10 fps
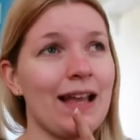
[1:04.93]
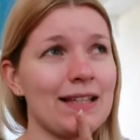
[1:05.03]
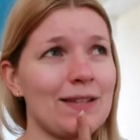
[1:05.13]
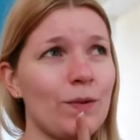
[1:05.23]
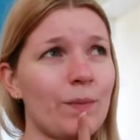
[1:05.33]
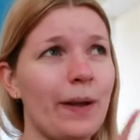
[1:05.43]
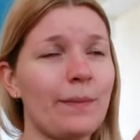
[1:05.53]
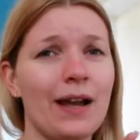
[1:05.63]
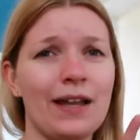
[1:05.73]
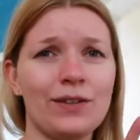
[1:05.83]
And so my
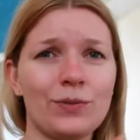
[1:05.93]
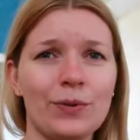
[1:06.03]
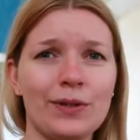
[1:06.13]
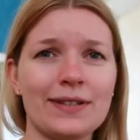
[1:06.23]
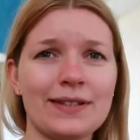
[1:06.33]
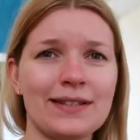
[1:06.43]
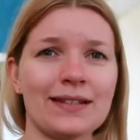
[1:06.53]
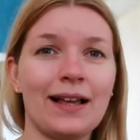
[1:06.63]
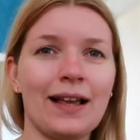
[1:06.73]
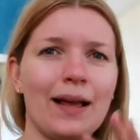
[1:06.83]
mind was
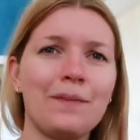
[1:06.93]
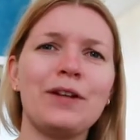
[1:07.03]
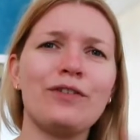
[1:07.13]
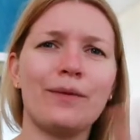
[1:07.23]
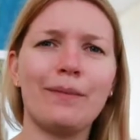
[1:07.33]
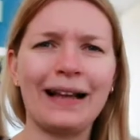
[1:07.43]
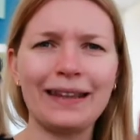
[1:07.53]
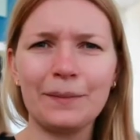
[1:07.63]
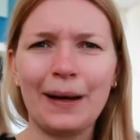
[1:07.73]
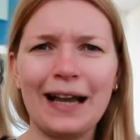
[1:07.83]
a bit of a
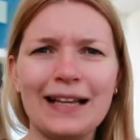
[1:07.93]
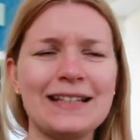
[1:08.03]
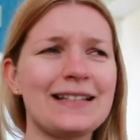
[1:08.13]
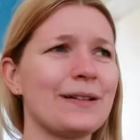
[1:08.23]
monkey mind,